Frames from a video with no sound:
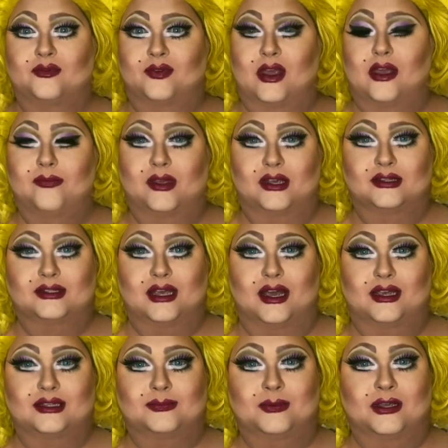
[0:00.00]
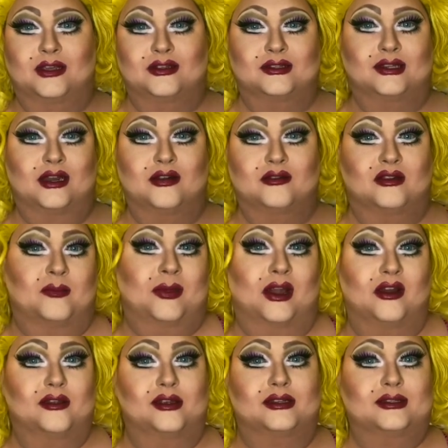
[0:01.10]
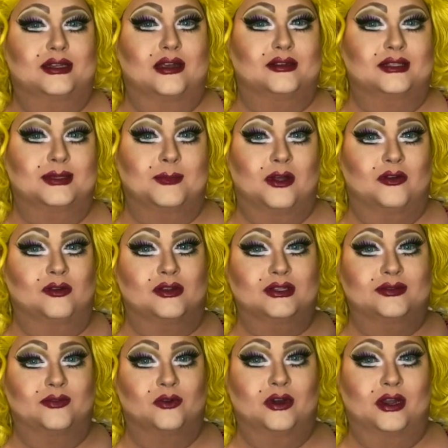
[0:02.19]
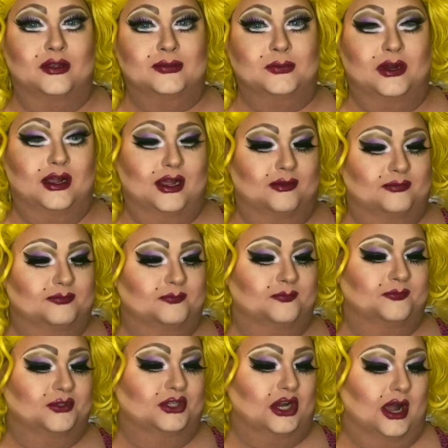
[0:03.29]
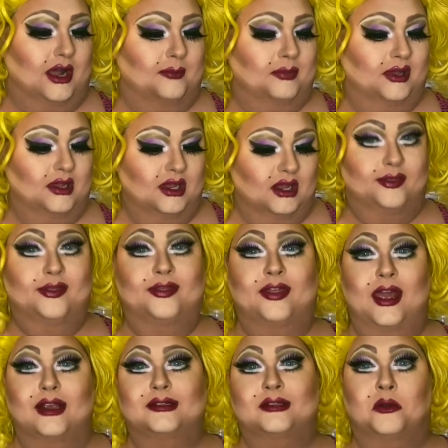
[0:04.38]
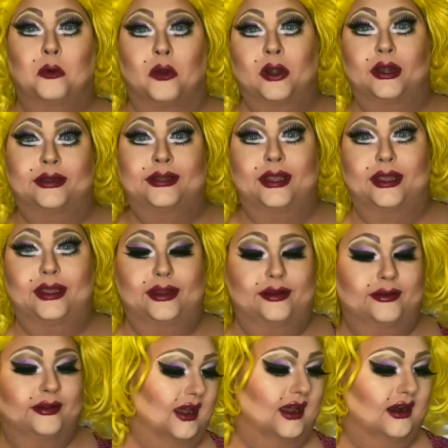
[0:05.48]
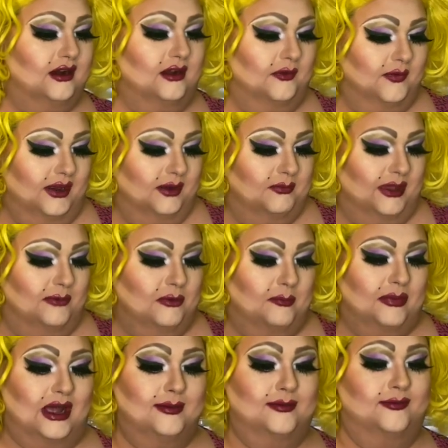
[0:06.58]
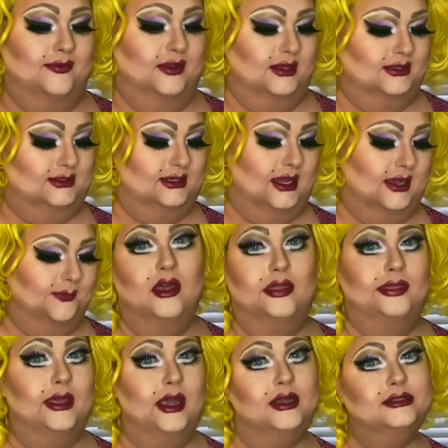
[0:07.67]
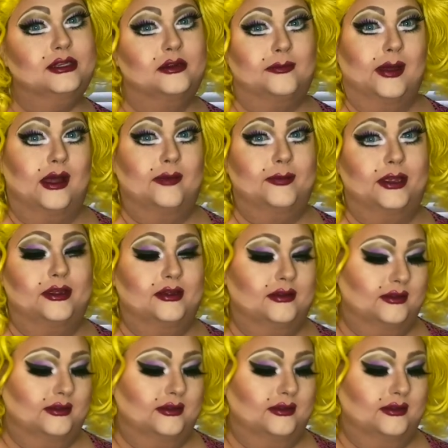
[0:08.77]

family size, because they don't apparently sell small rolls of Oreos where I shop. Thanks, quarantine. I don't know if we can blame Obama for this yet. Thanks, Obama.